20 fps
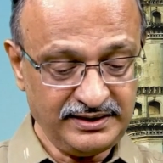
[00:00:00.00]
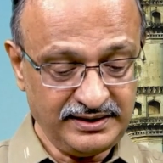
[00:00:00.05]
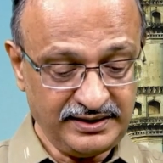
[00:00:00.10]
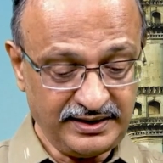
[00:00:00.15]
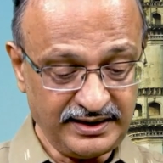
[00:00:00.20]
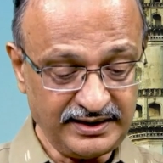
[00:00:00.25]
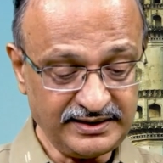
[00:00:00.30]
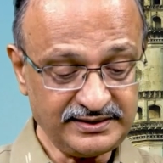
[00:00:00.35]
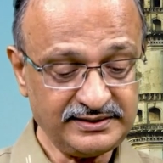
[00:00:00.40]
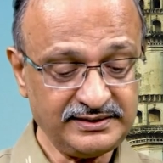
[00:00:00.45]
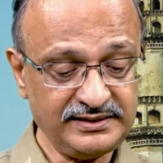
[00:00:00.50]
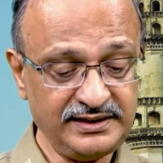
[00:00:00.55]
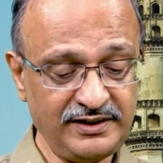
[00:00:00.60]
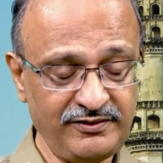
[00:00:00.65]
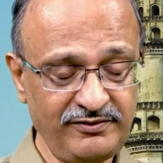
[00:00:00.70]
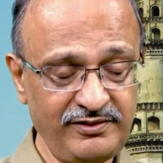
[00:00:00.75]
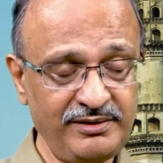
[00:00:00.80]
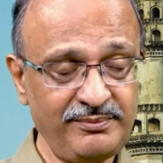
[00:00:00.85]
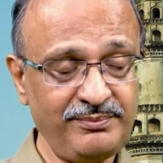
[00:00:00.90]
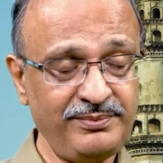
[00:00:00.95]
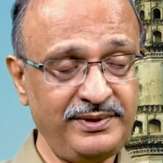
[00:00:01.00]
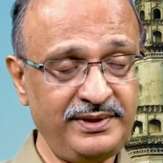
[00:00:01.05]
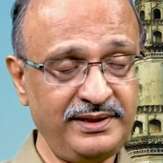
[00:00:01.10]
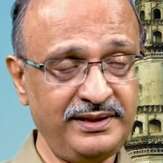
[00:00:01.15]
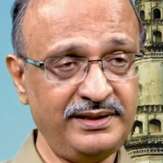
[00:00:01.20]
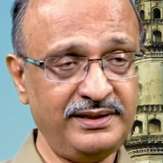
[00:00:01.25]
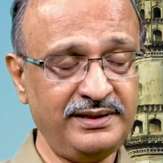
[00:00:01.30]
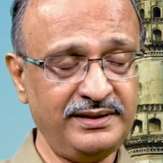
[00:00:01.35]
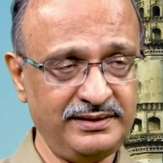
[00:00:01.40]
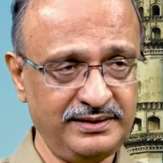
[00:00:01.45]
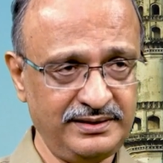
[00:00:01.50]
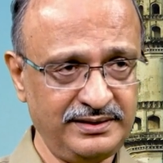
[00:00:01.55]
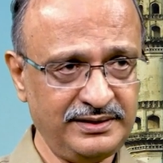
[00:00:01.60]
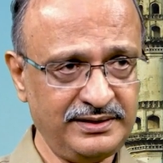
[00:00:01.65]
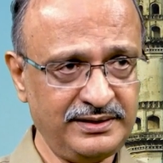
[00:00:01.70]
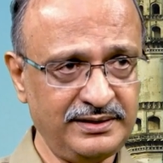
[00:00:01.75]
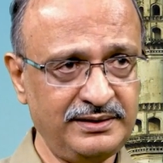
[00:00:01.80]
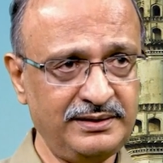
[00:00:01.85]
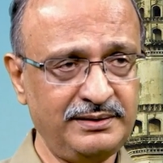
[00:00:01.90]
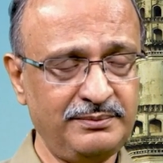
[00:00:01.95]
drugs developed
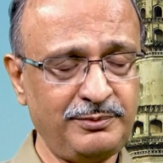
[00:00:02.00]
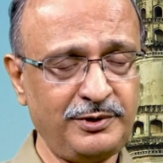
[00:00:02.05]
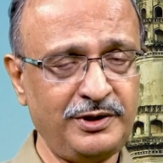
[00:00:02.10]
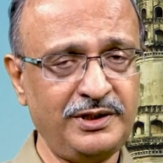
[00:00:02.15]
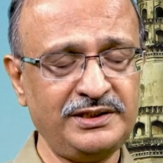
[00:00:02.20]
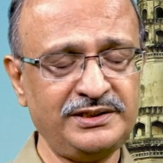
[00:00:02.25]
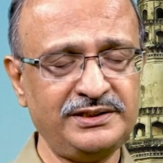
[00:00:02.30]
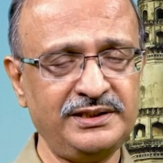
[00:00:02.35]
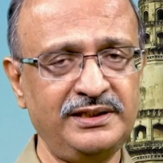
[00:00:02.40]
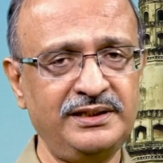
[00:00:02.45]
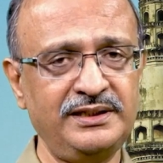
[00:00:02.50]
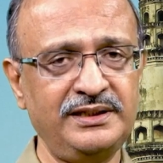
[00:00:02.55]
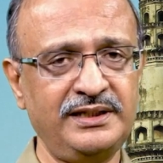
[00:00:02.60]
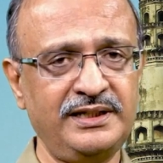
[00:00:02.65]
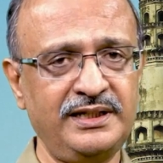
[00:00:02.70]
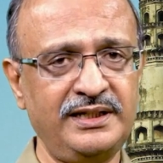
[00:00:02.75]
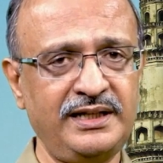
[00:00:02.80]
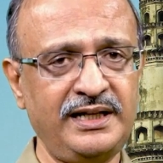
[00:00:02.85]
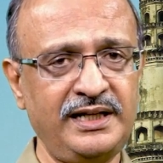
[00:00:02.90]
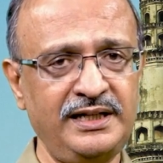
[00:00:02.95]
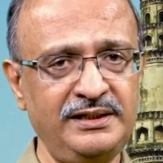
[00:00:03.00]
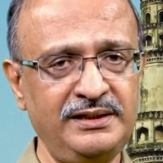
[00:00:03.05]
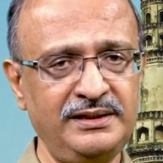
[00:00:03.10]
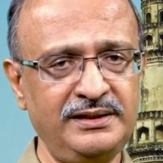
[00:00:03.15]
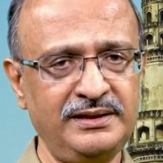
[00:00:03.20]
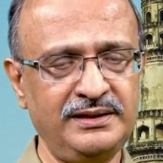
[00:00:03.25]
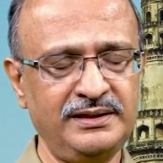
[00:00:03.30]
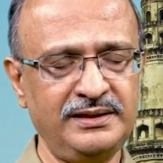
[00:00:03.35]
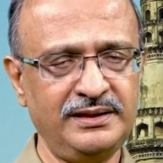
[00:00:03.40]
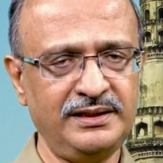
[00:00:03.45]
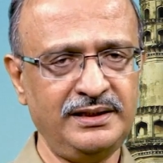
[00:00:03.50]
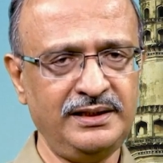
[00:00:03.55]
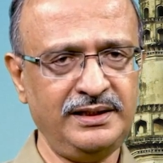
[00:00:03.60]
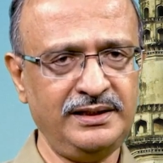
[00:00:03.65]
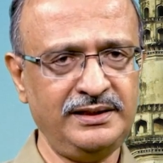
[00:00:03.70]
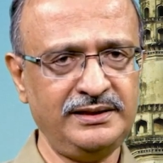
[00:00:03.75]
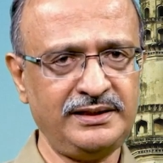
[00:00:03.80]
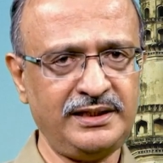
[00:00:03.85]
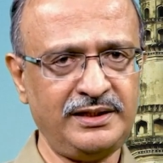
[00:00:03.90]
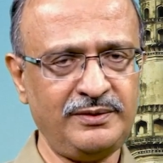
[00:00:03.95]
production ikkada
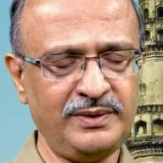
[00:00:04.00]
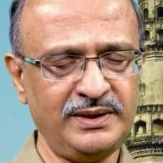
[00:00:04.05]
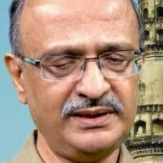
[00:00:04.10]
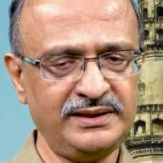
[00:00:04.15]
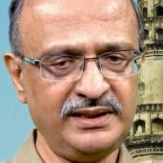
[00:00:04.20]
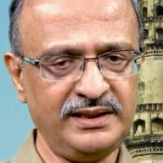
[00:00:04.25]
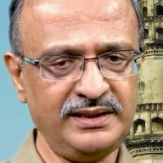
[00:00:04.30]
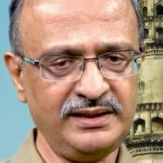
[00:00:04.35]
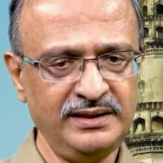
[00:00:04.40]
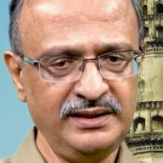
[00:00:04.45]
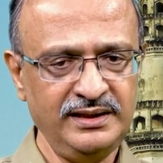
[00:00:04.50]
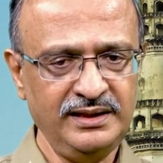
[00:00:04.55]
in tarvata